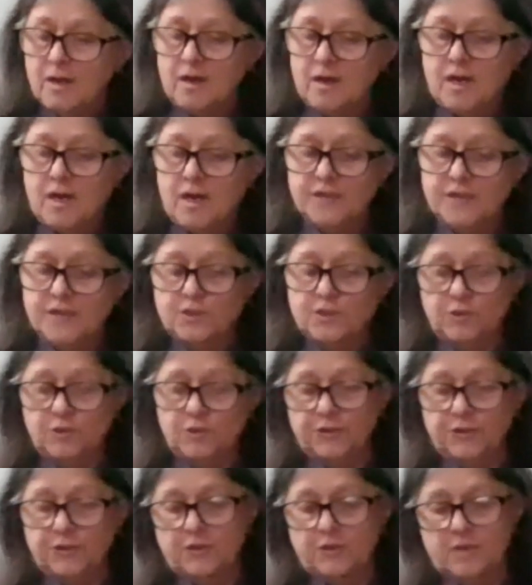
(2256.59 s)
I told
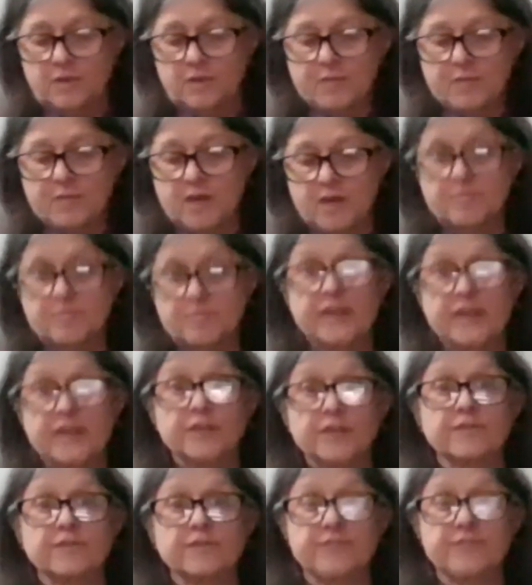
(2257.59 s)
her about my
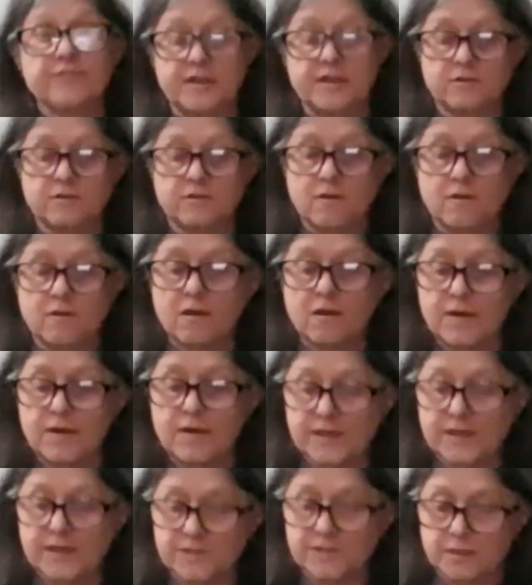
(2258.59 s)
near fatal car
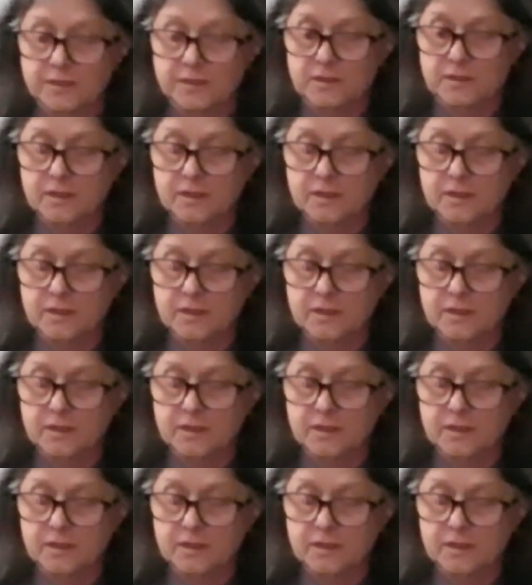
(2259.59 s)
accident